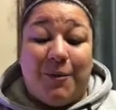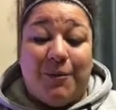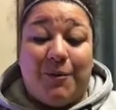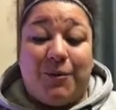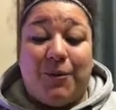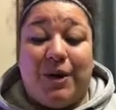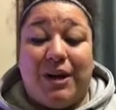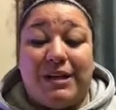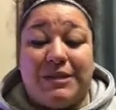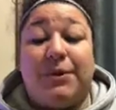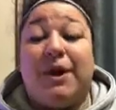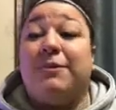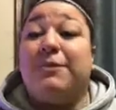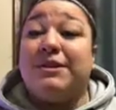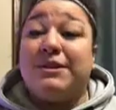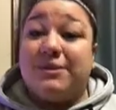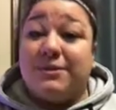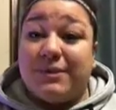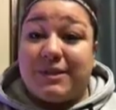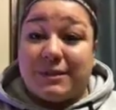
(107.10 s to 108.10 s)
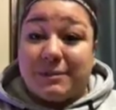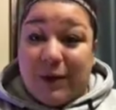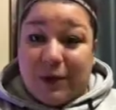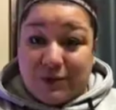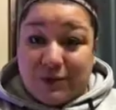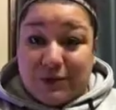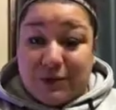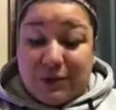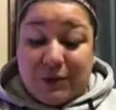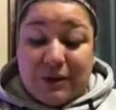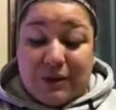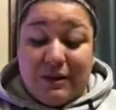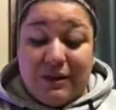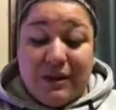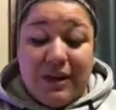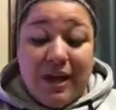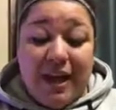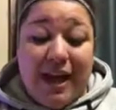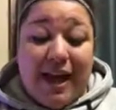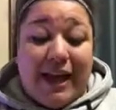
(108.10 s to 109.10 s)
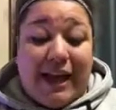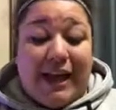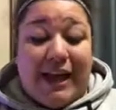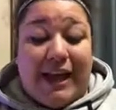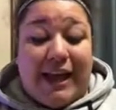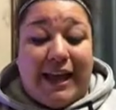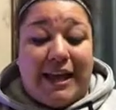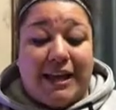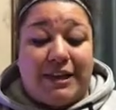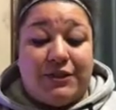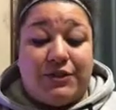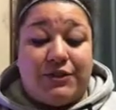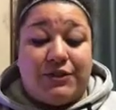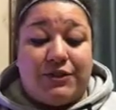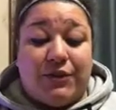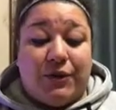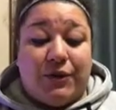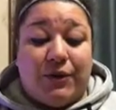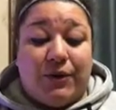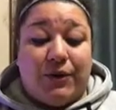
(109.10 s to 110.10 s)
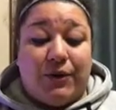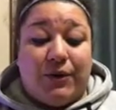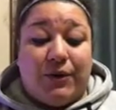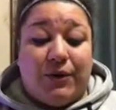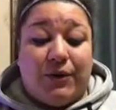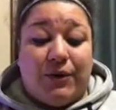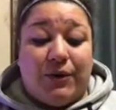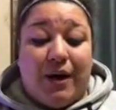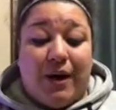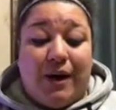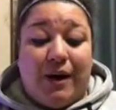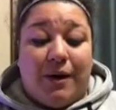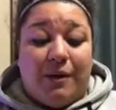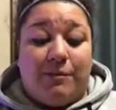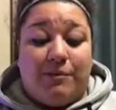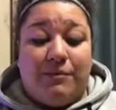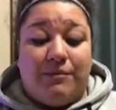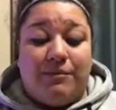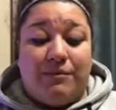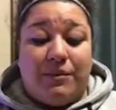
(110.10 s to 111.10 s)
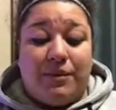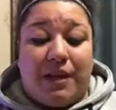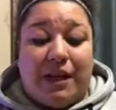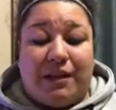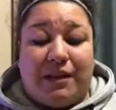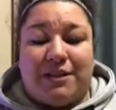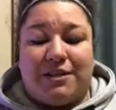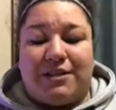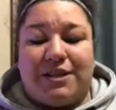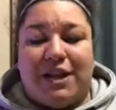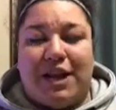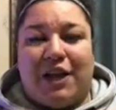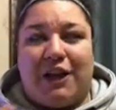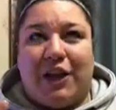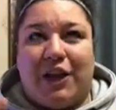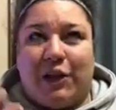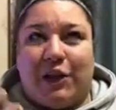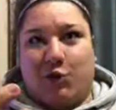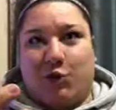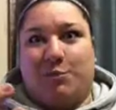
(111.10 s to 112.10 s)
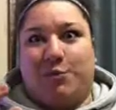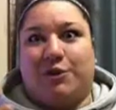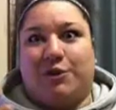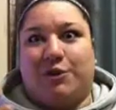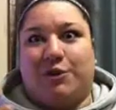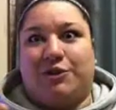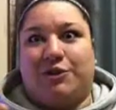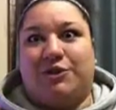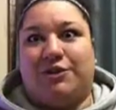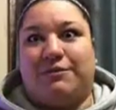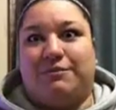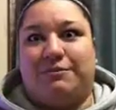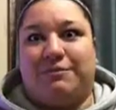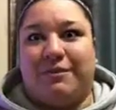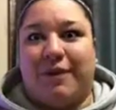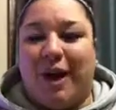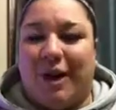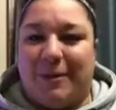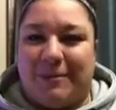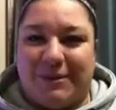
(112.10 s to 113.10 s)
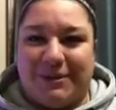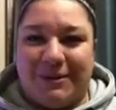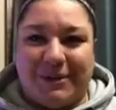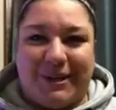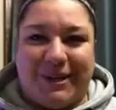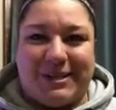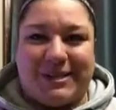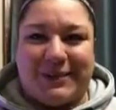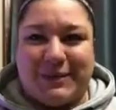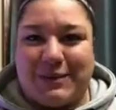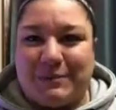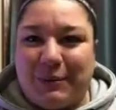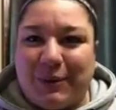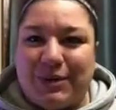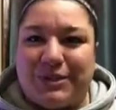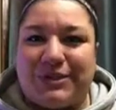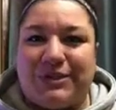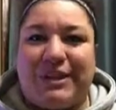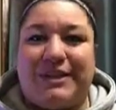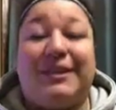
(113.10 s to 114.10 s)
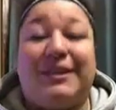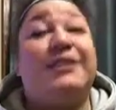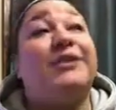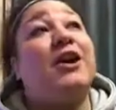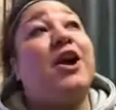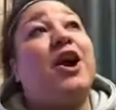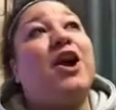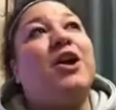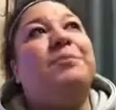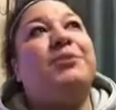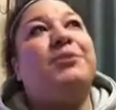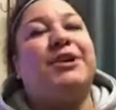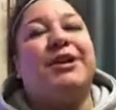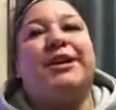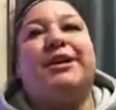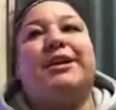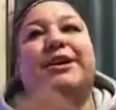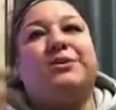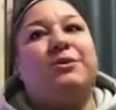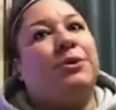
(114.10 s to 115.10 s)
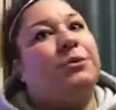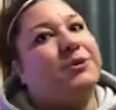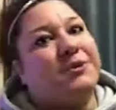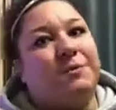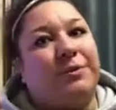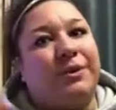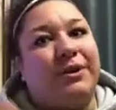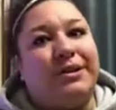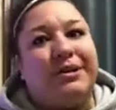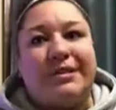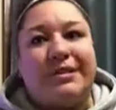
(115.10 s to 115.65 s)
was I went to a small school, and so there's not like so much of opportunities of sports or anything. They are pretty equal with sports.